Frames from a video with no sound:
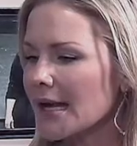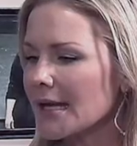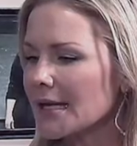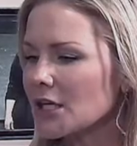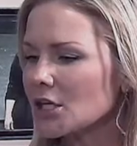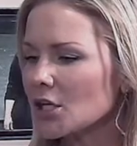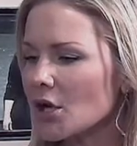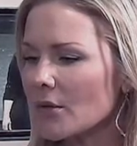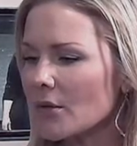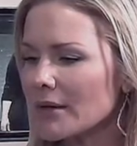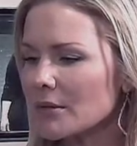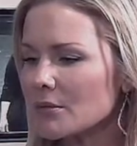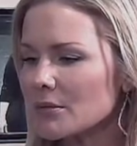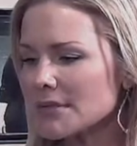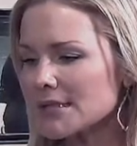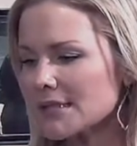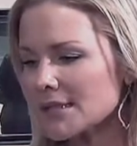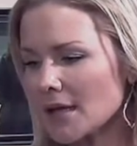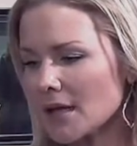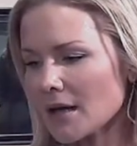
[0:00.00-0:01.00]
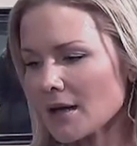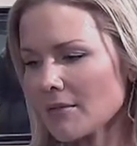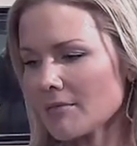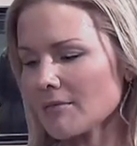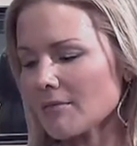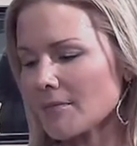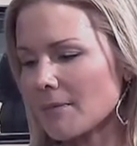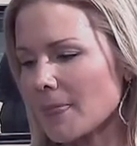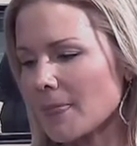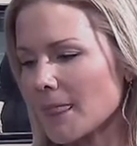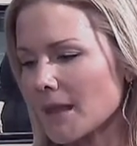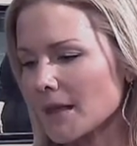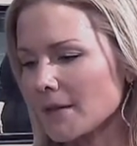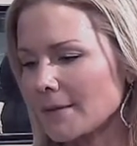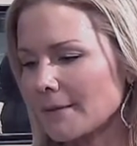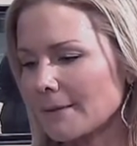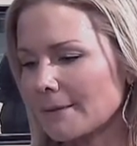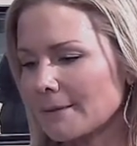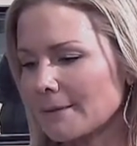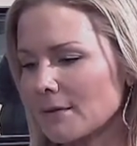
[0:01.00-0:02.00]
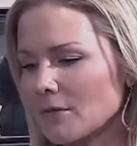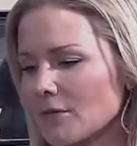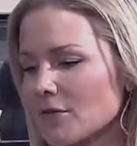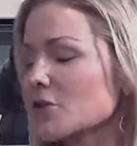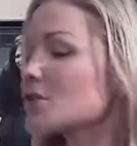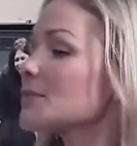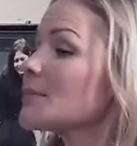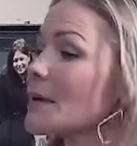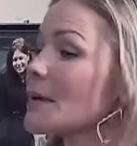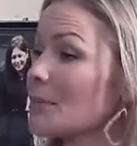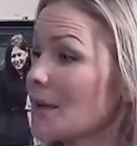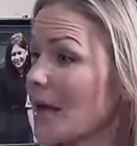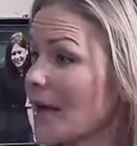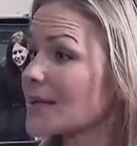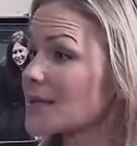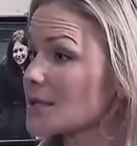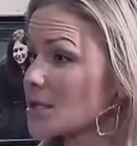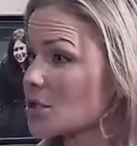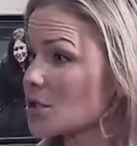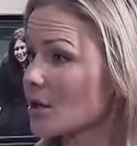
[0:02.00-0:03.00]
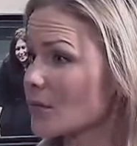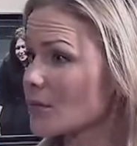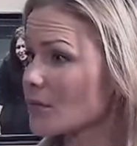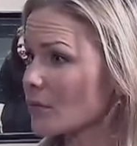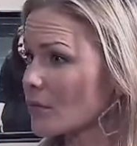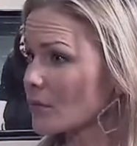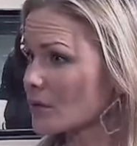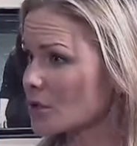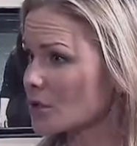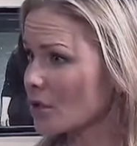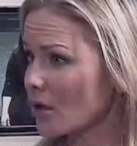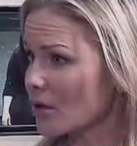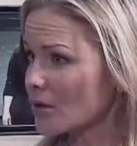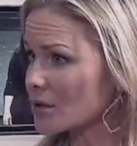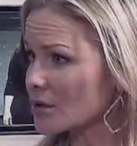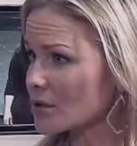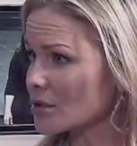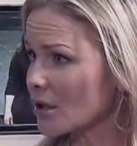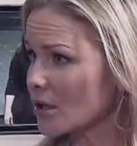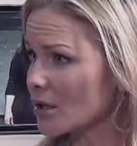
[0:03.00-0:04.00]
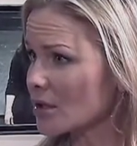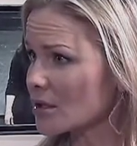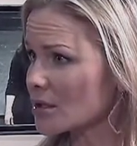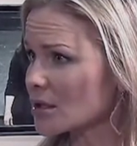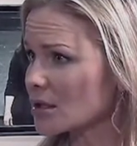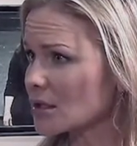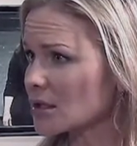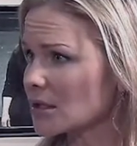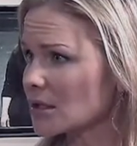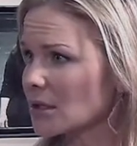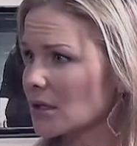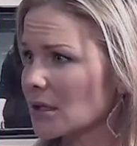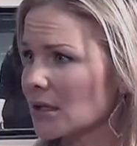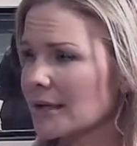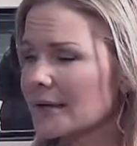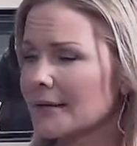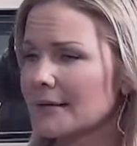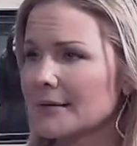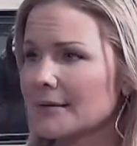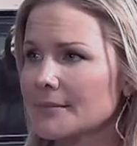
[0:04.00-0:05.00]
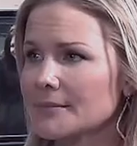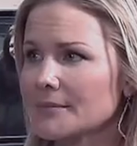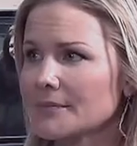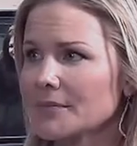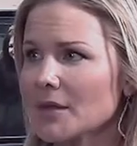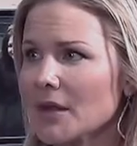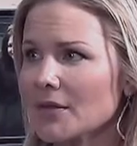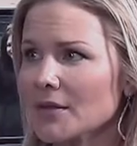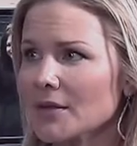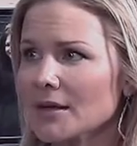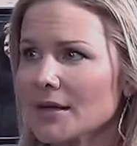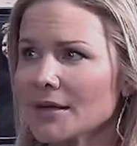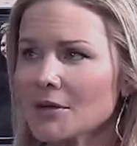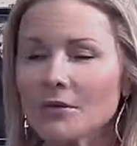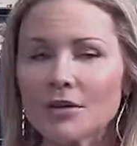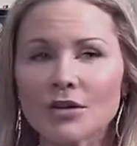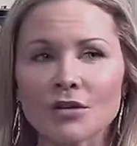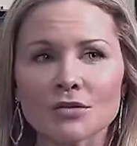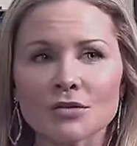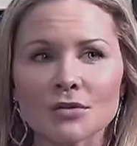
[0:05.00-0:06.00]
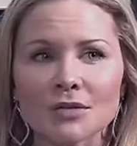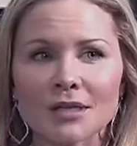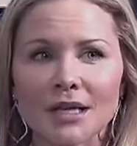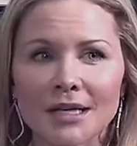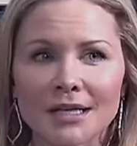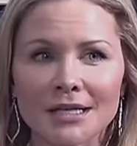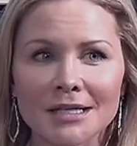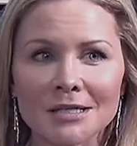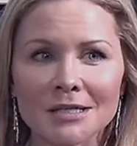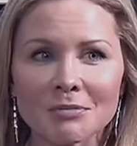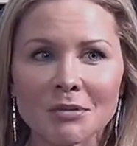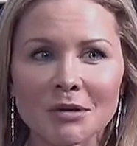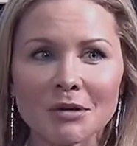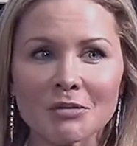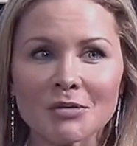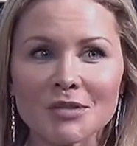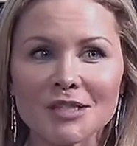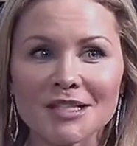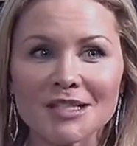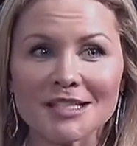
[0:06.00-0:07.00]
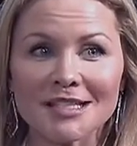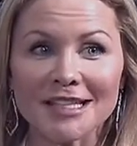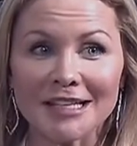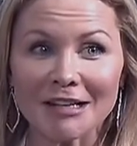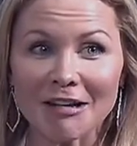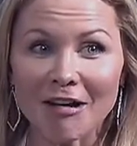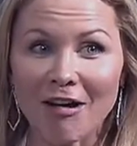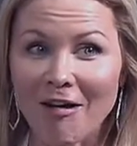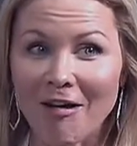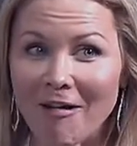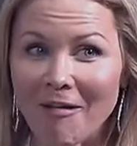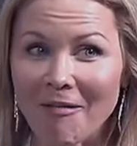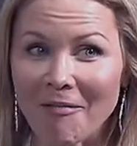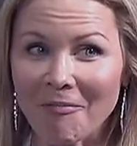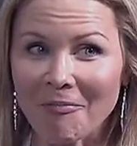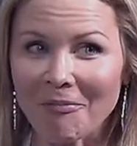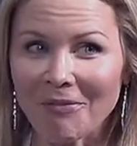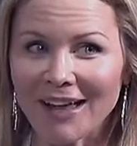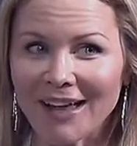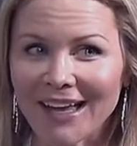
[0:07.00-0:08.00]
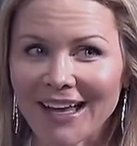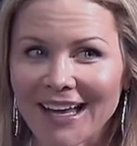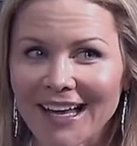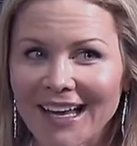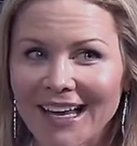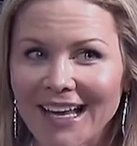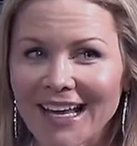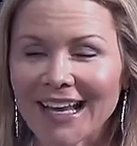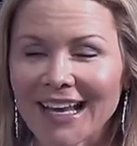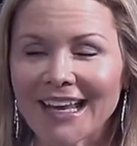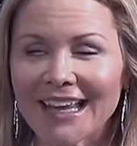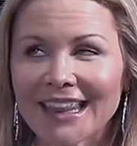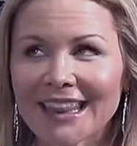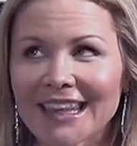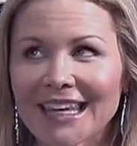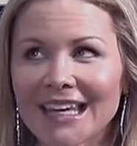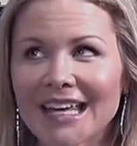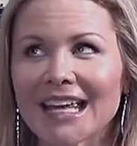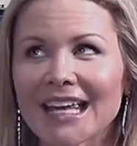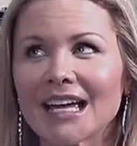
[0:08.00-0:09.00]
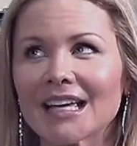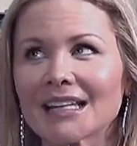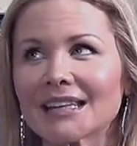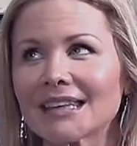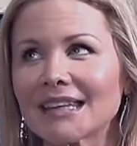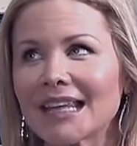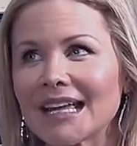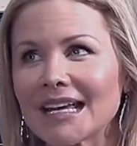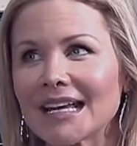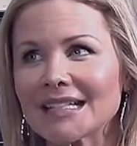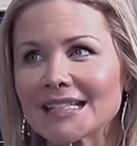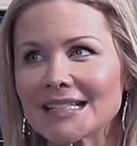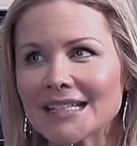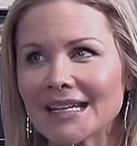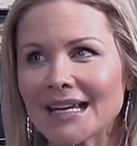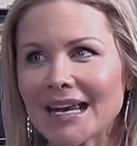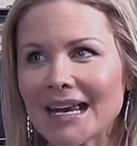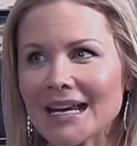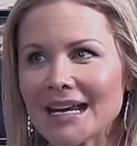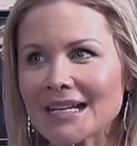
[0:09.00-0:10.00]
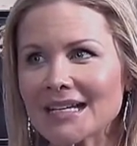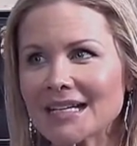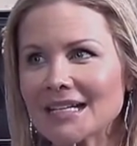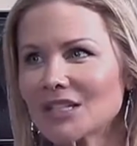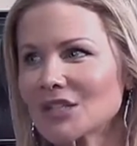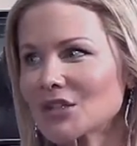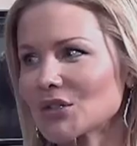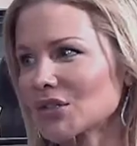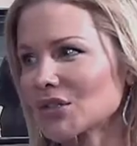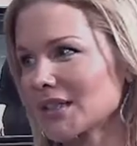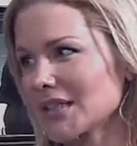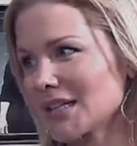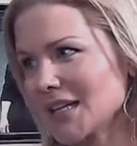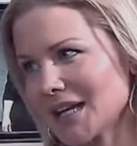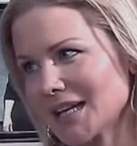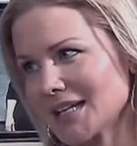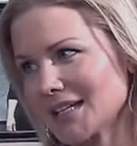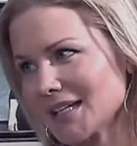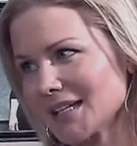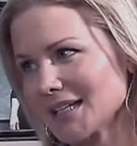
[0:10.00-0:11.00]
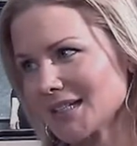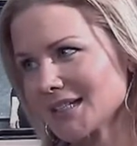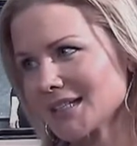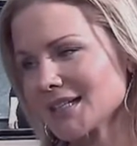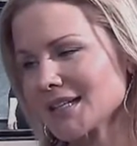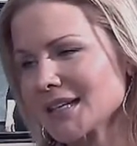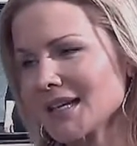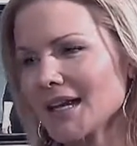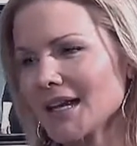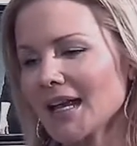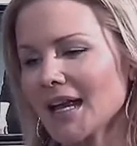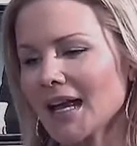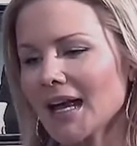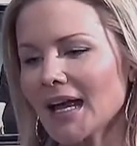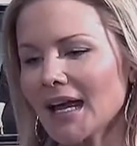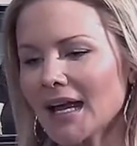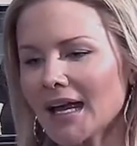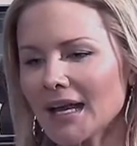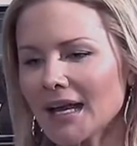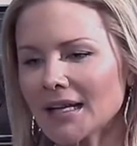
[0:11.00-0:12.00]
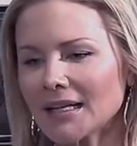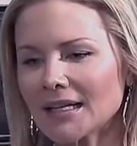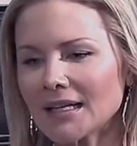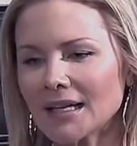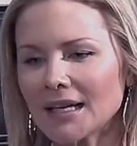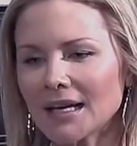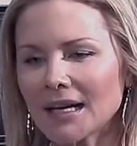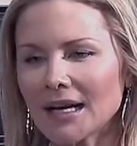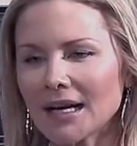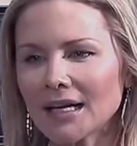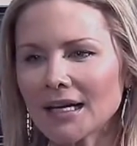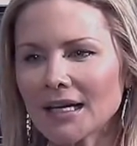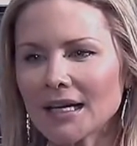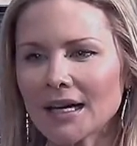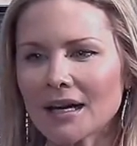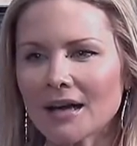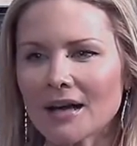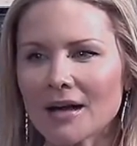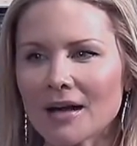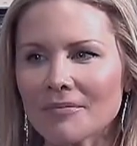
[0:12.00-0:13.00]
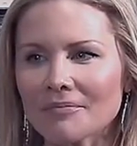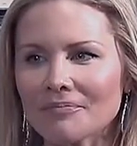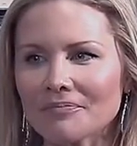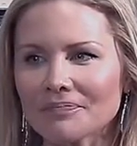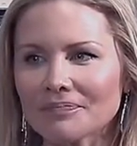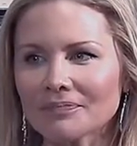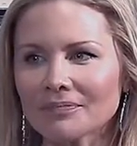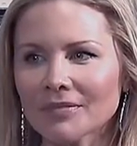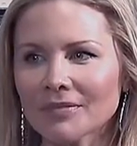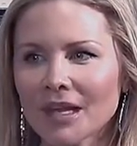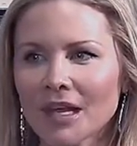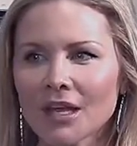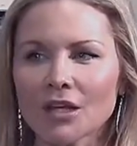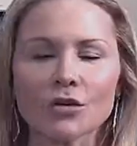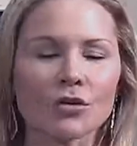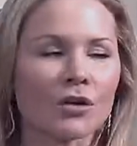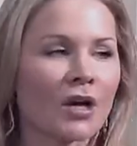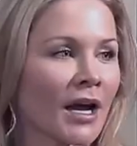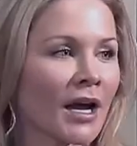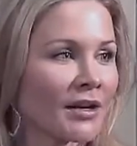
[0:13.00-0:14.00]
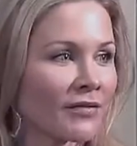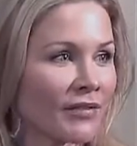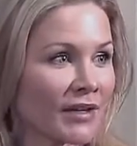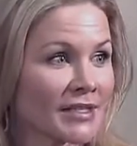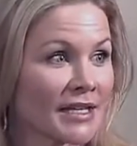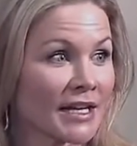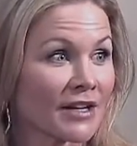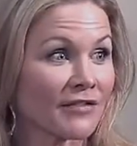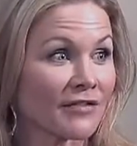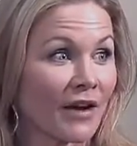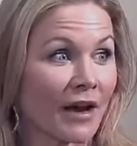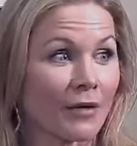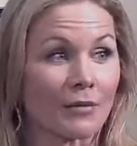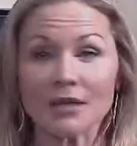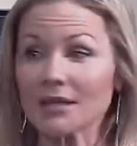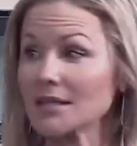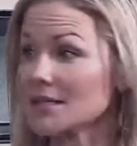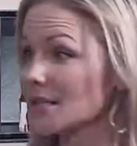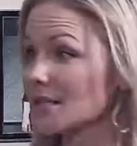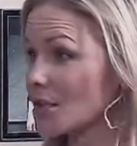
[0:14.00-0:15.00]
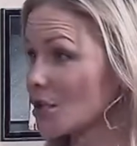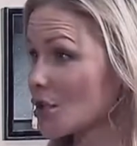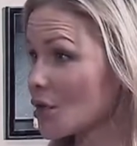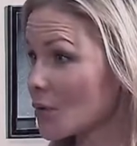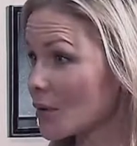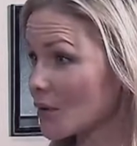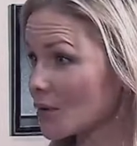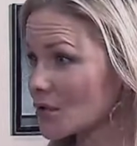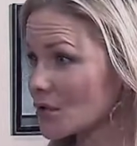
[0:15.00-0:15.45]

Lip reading: It was, first maybe I can start with Charles in Charge. Not that anyone knows what that is, but it was a sitcom in the late 80s, early 90s. And you'll kind of identify with this, and you will